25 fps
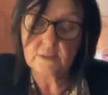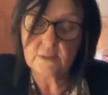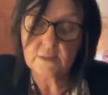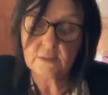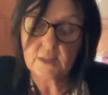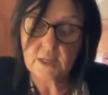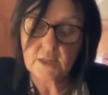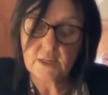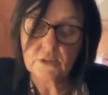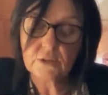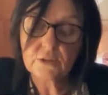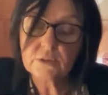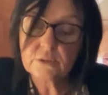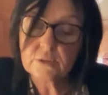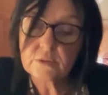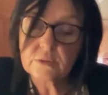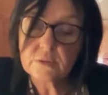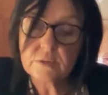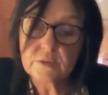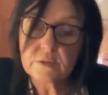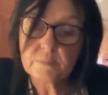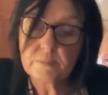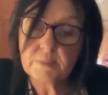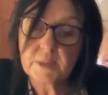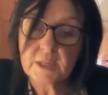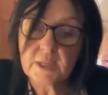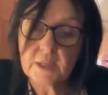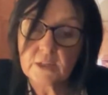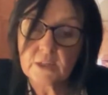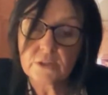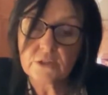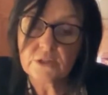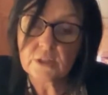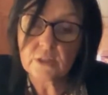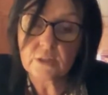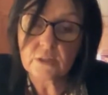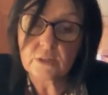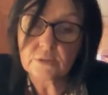I couldn't bear
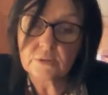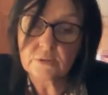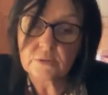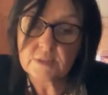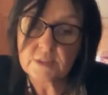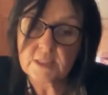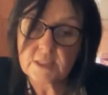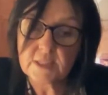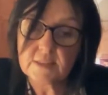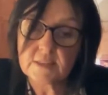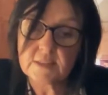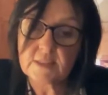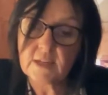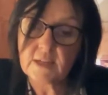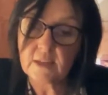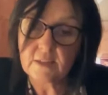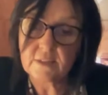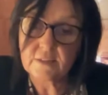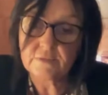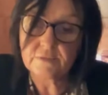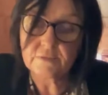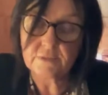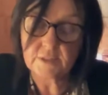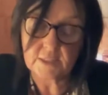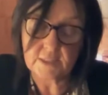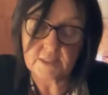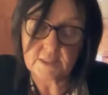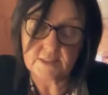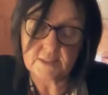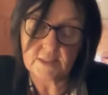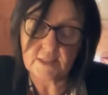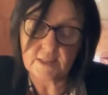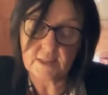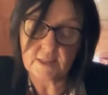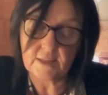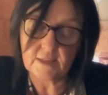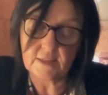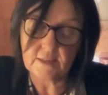to lose his life, I
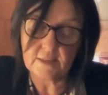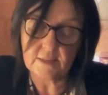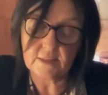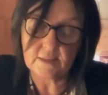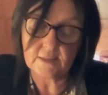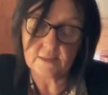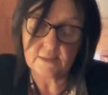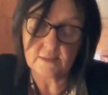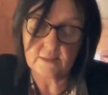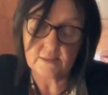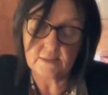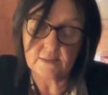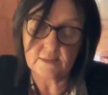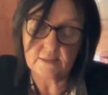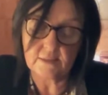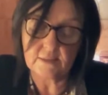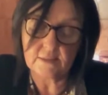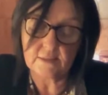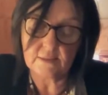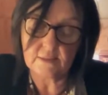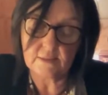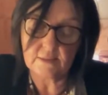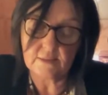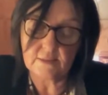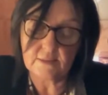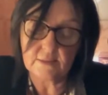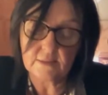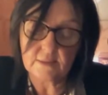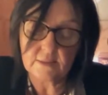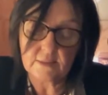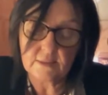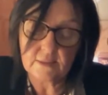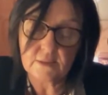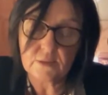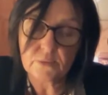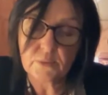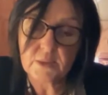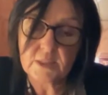say,
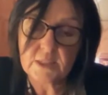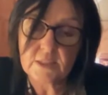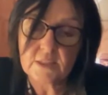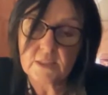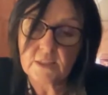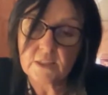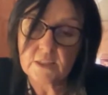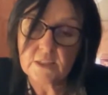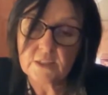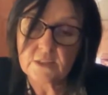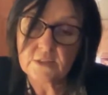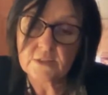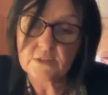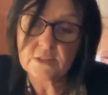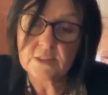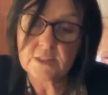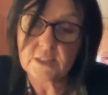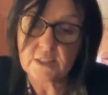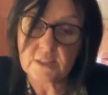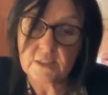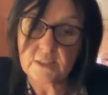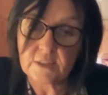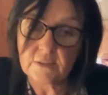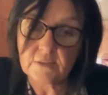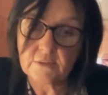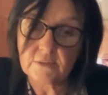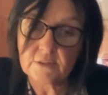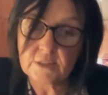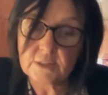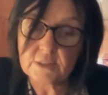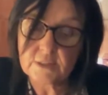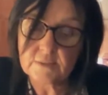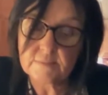and wait years to hear it.